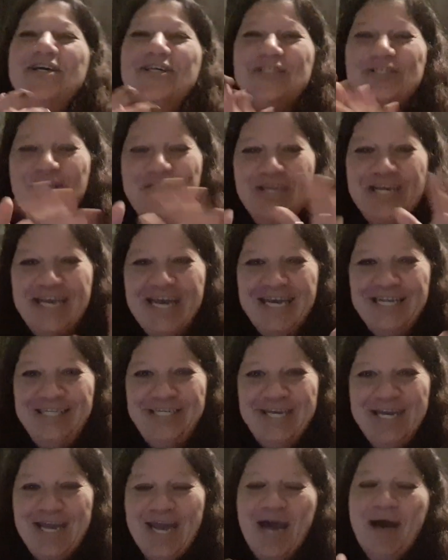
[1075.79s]
So you get
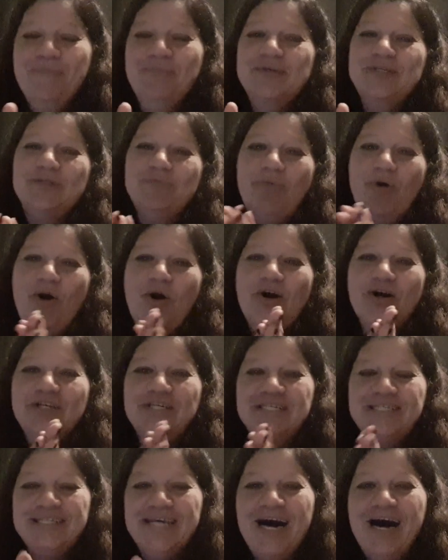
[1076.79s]
to your camping spot,
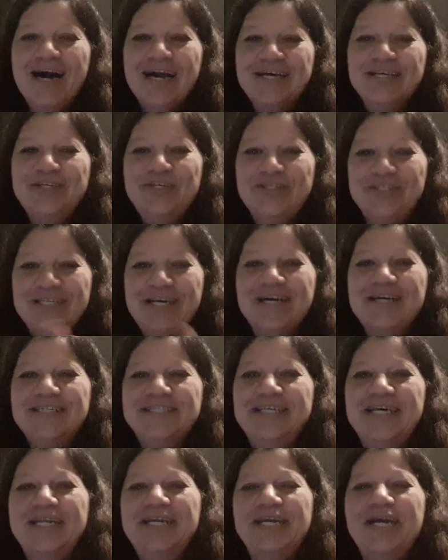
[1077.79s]
you start
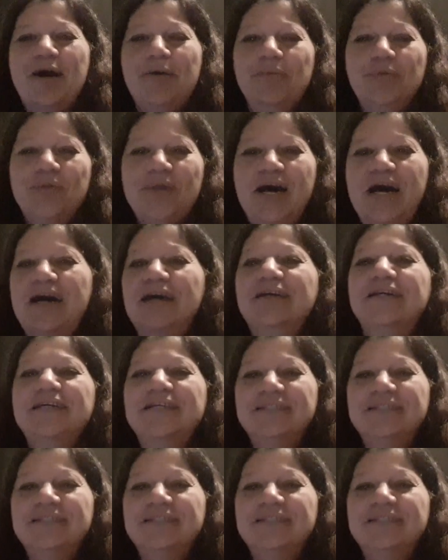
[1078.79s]
setting up and that.